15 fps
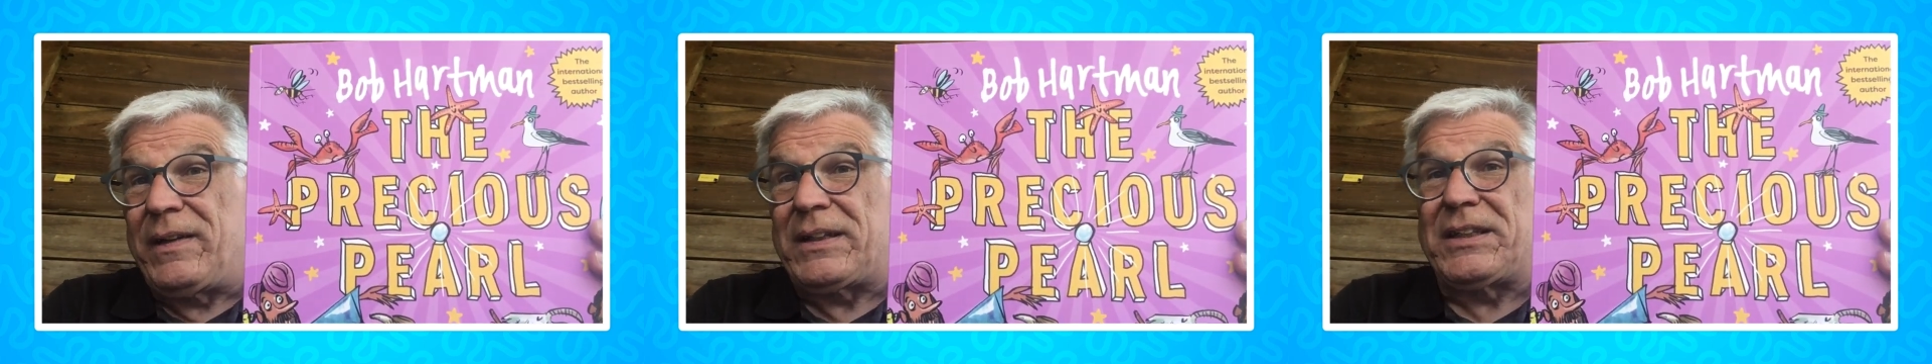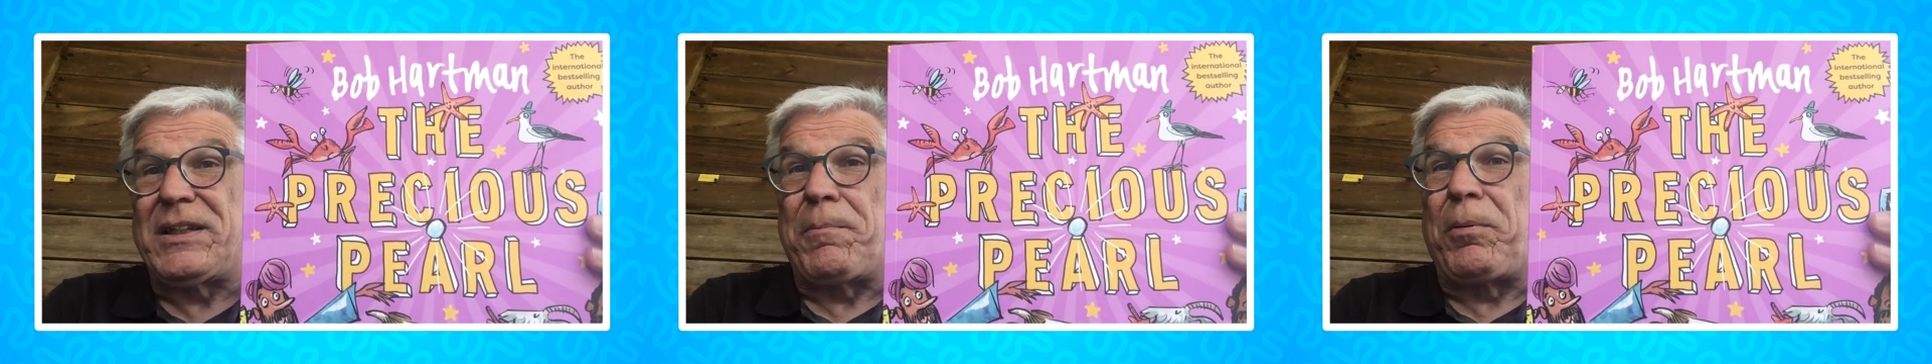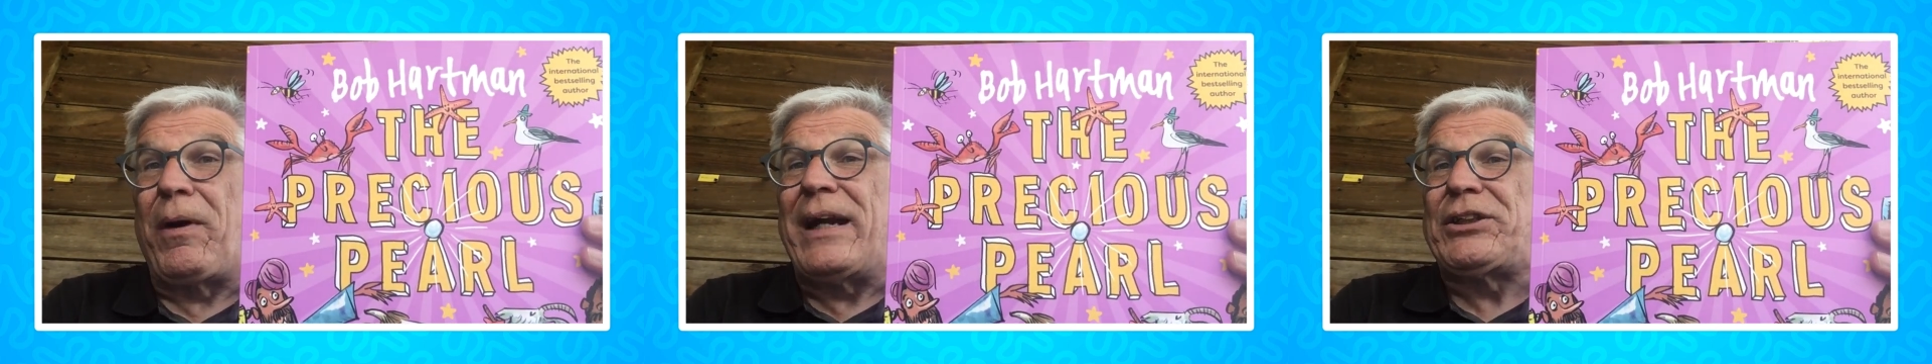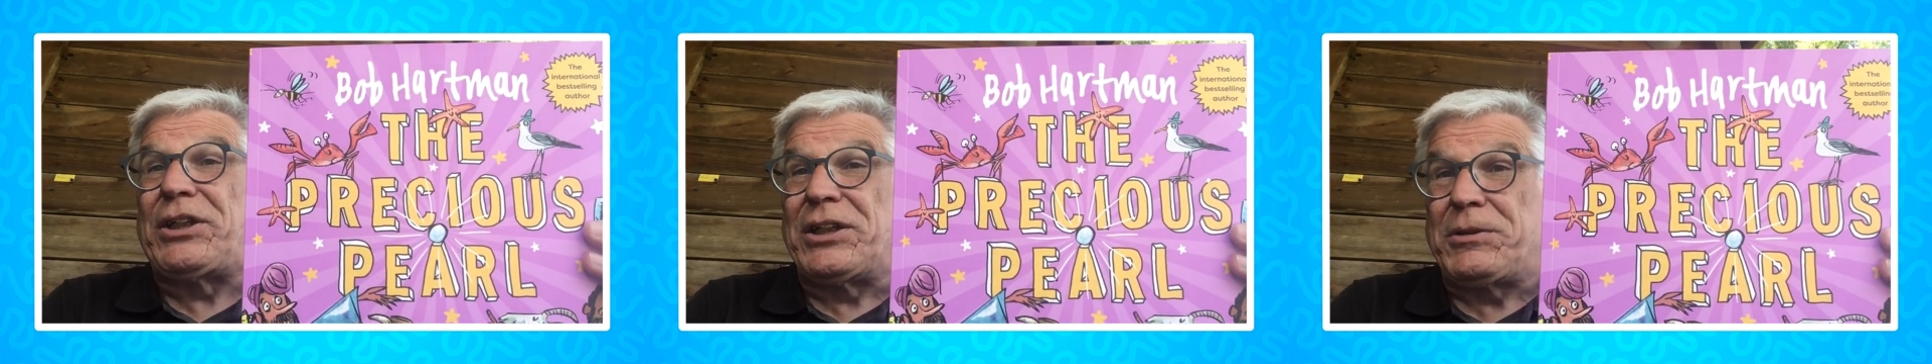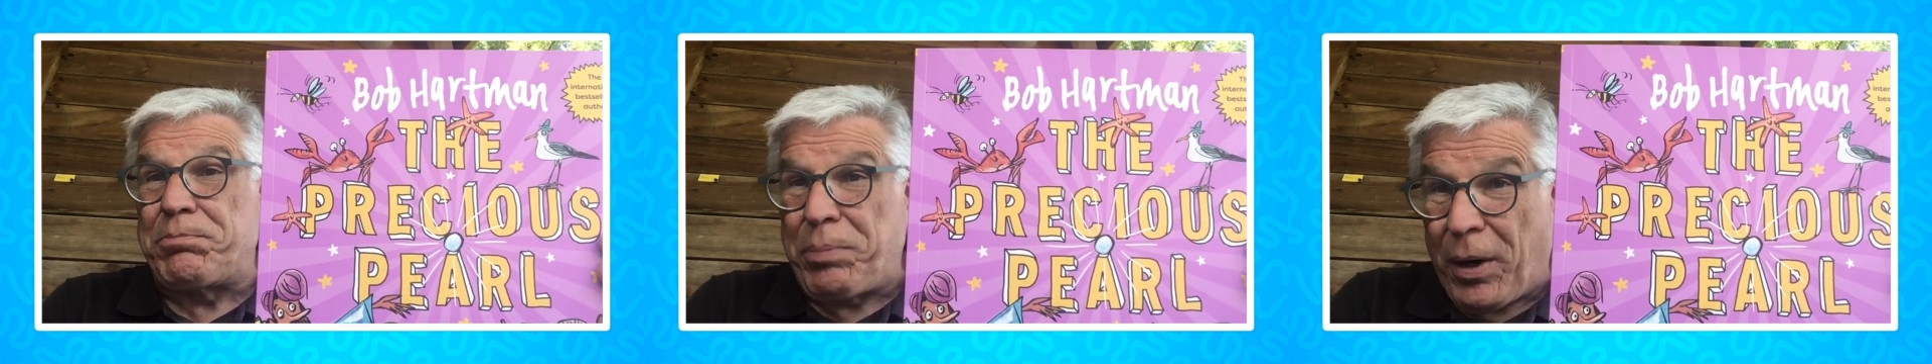This is The
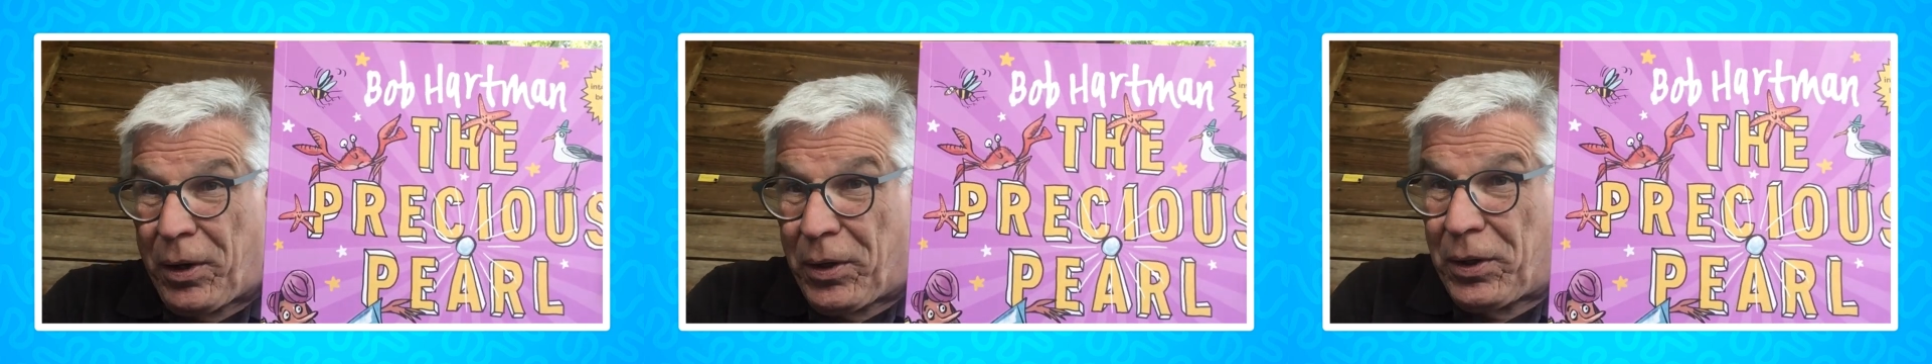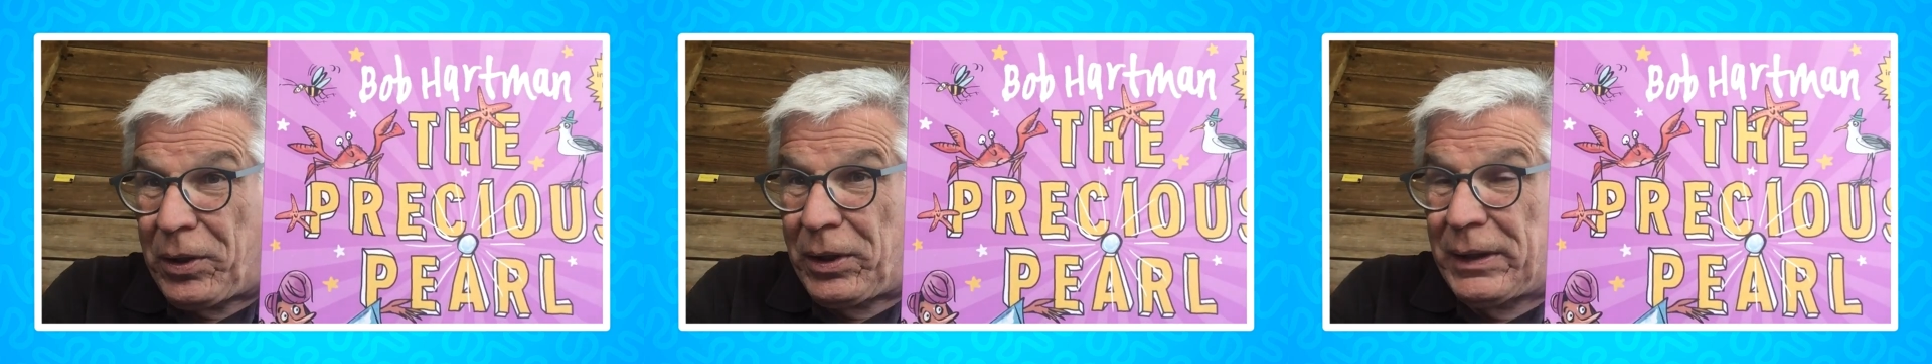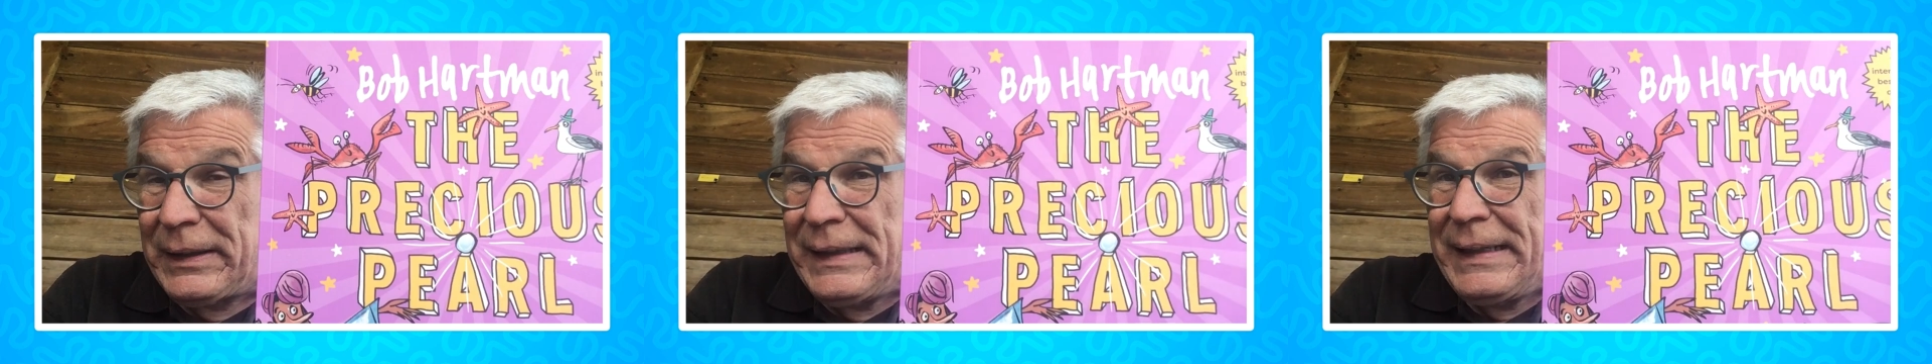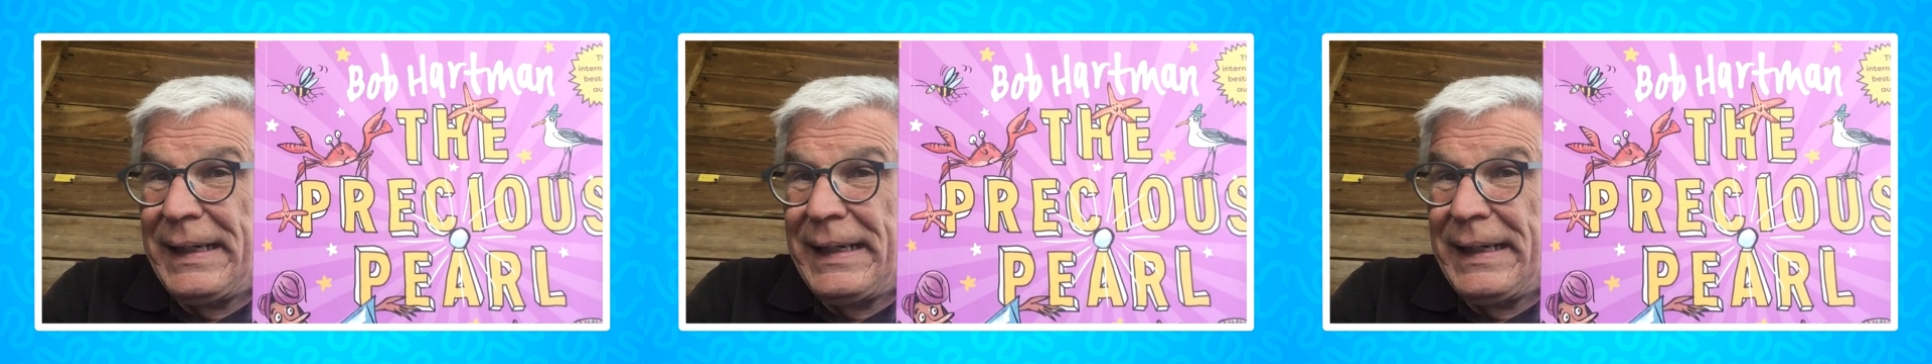Precious Pearl,